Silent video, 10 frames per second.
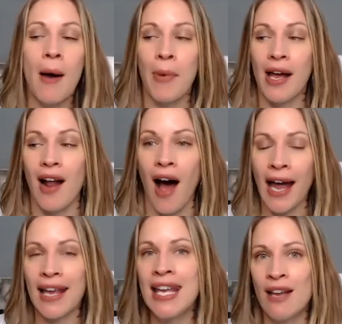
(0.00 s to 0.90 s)
but
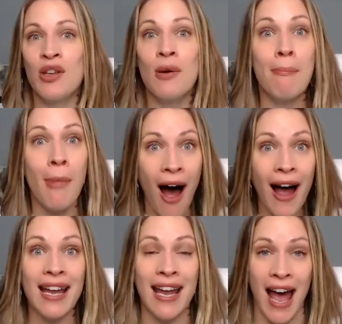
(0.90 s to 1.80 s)
I give you
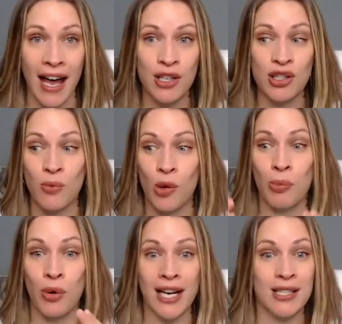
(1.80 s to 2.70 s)
my actual
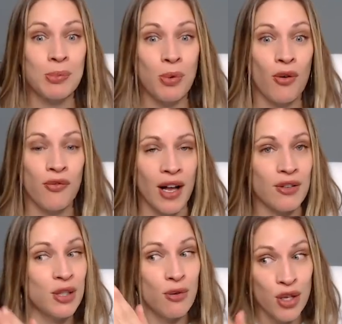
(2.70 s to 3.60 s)
practice profile
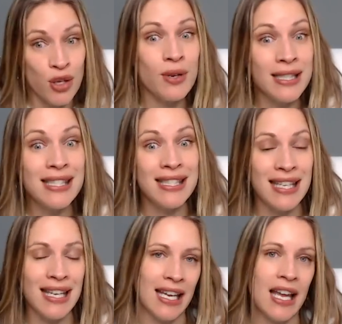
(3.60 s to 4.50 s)
so you can
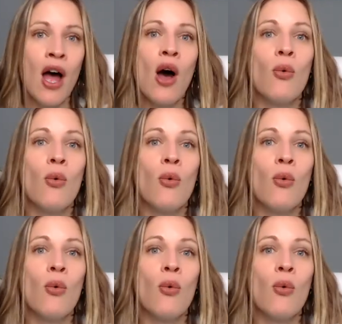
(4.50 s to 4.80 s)
see